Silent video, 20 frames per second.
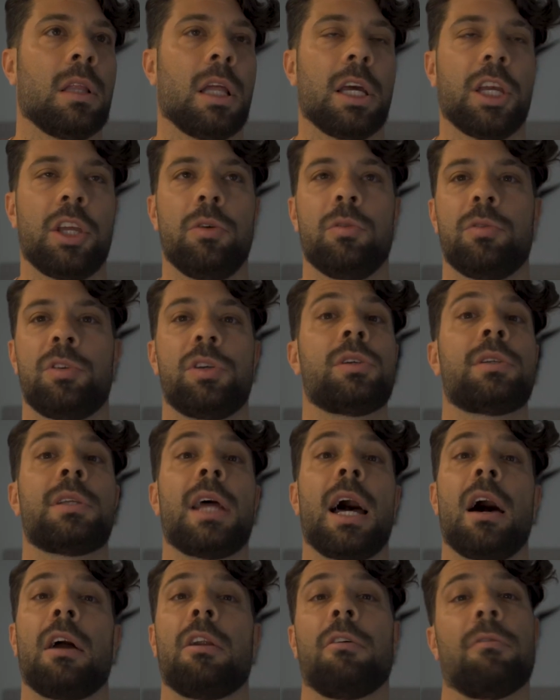like you're just
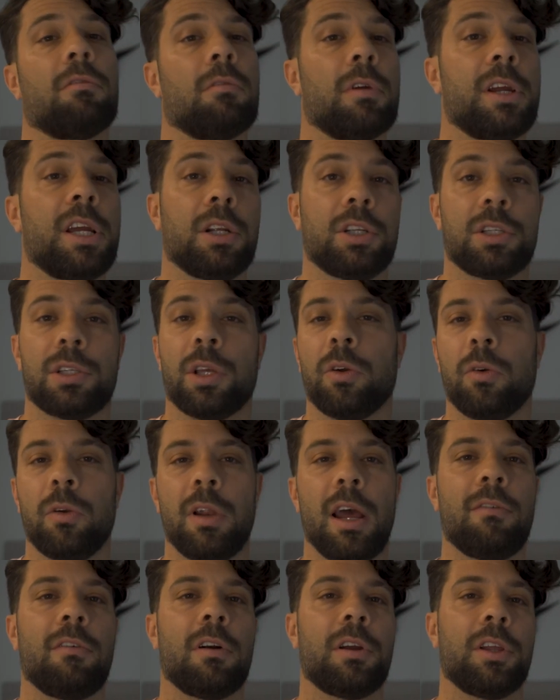out of reach so you
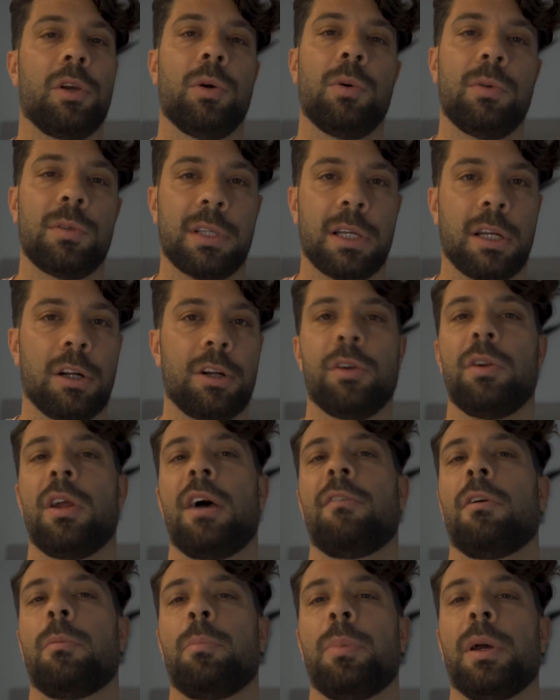never use it or you
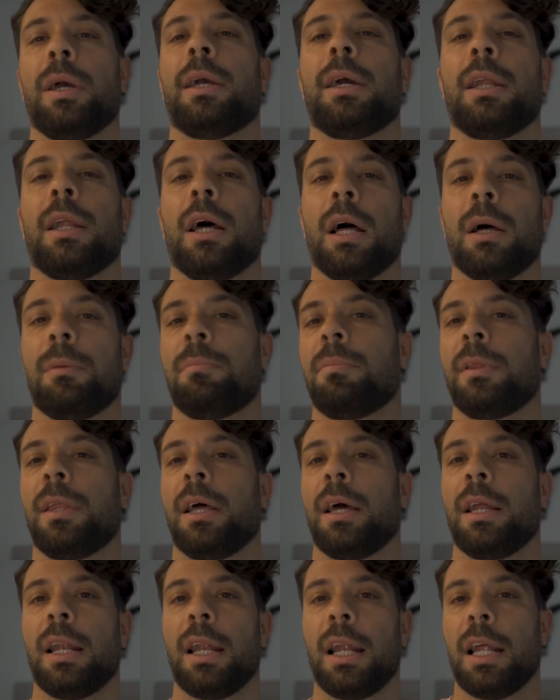never pick it up,
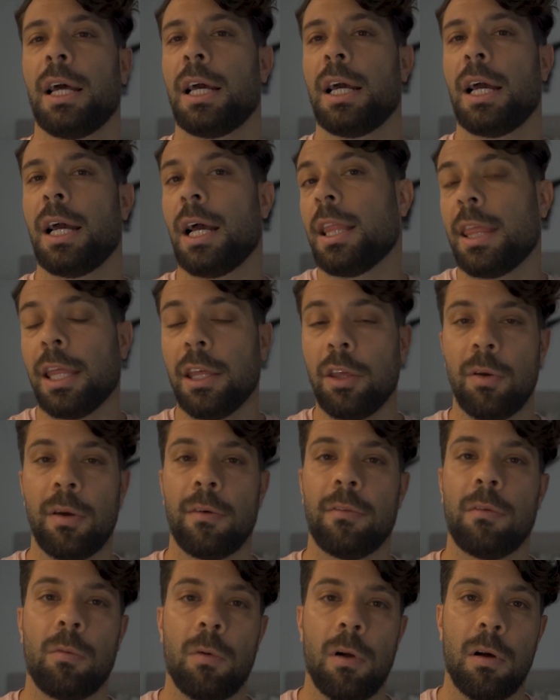then I think you
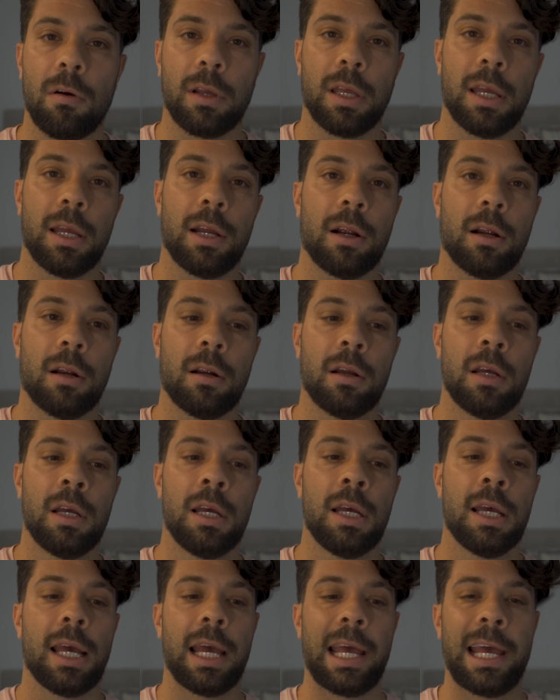have the wrong gear.
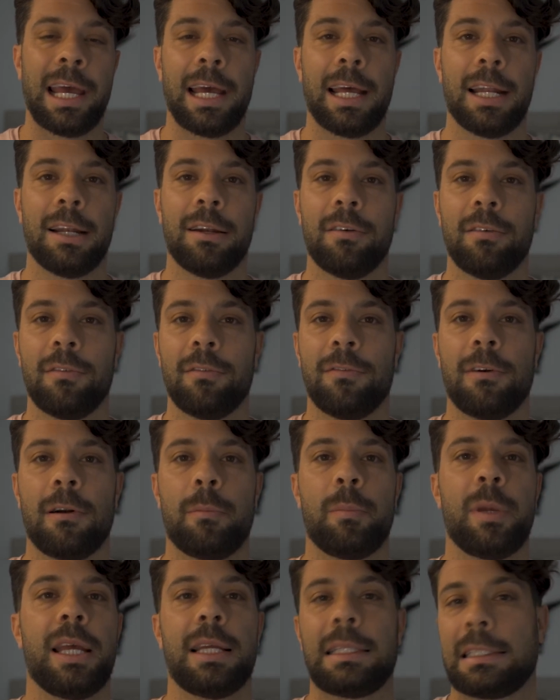And
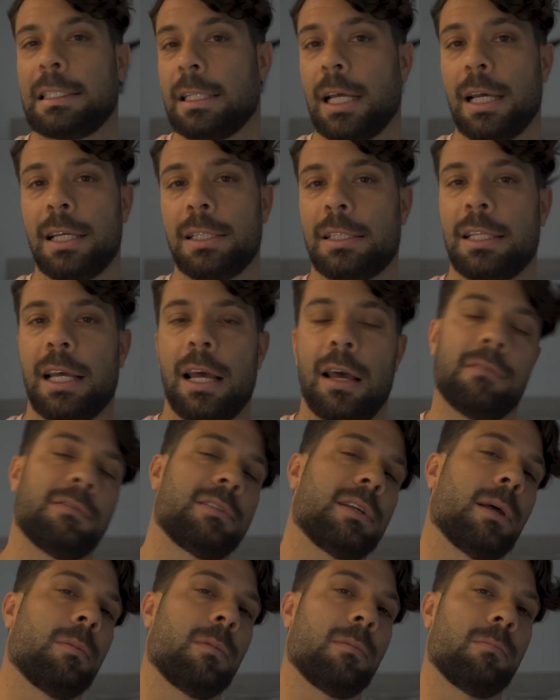for me, it's nice to have
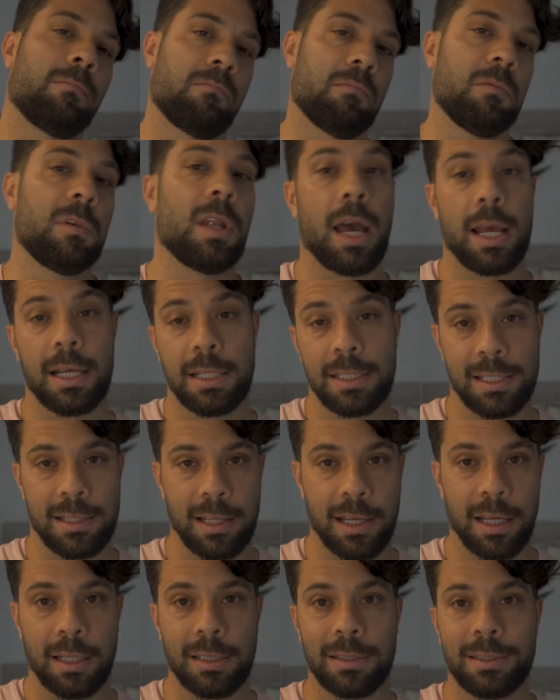some nice
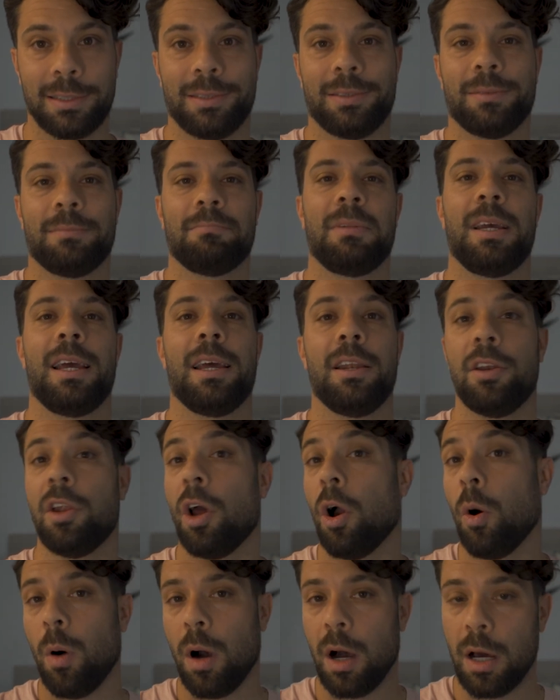things and
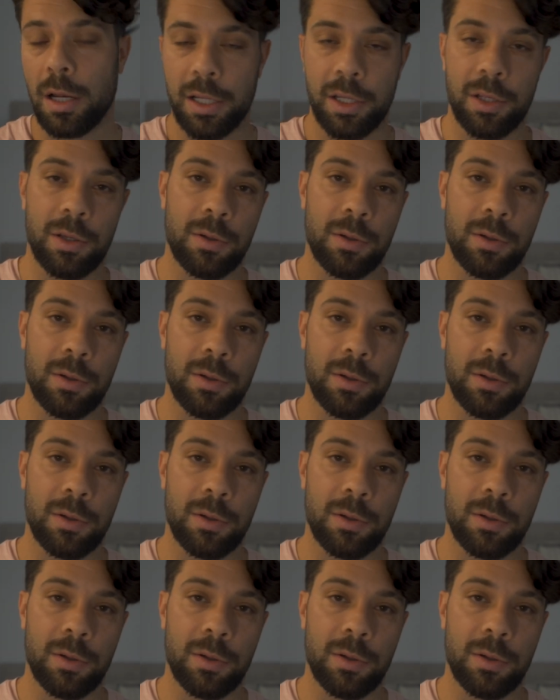know how to